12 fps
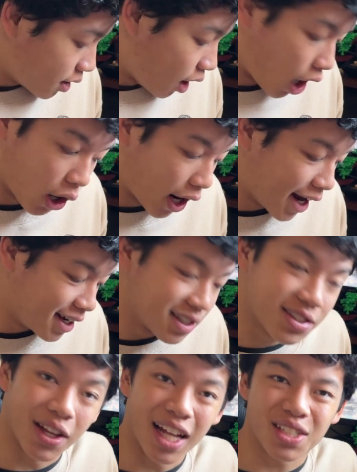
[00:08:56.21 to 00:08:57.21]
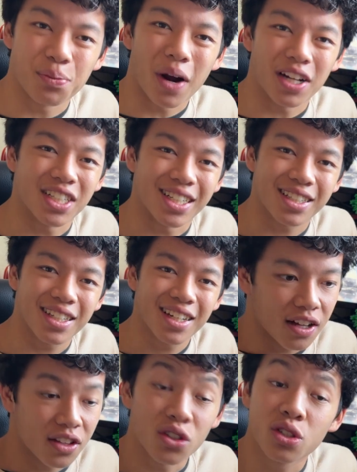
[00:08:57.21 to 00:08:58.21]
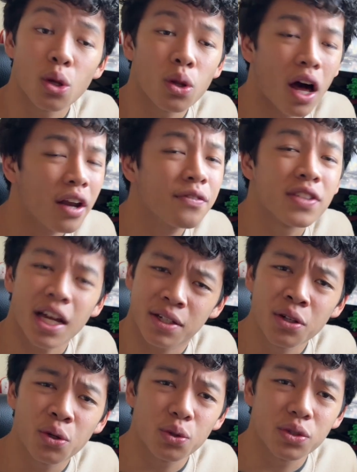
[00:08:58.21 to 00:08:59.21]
Alright, so that's a project. There's a lot of technical